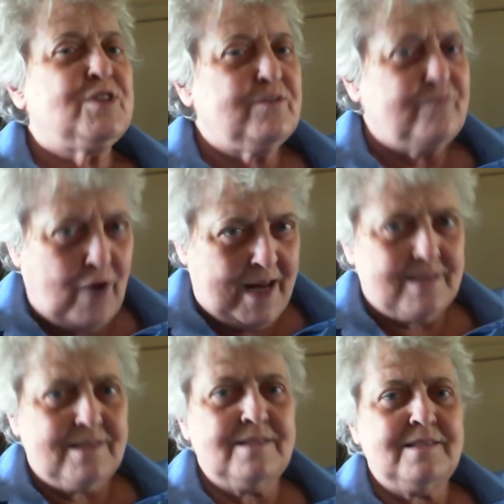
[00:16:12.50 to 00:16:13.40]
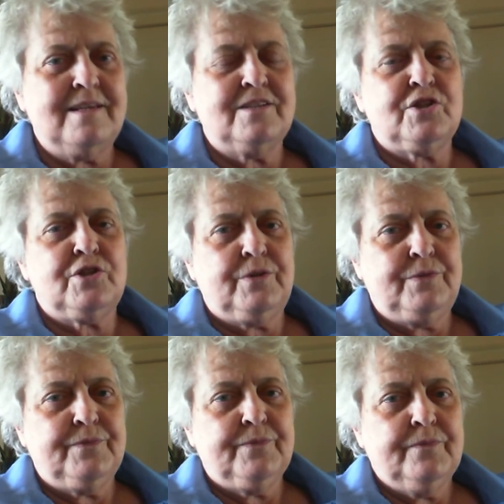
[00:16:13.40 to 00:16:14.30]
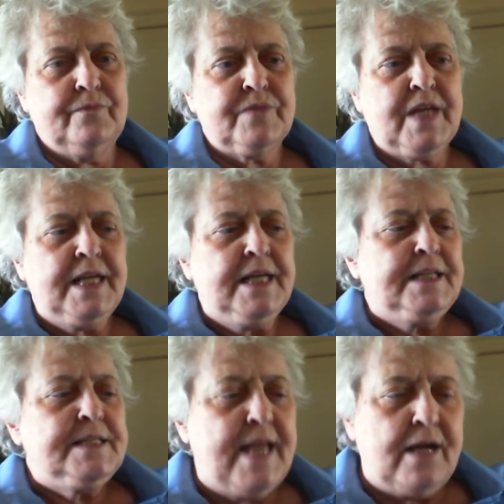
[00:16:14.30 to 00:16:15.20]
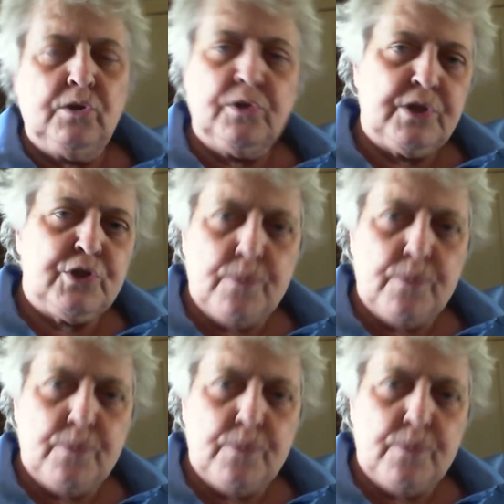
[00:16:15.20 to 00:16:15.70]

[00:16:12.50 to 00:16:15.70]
France is into. Now look at your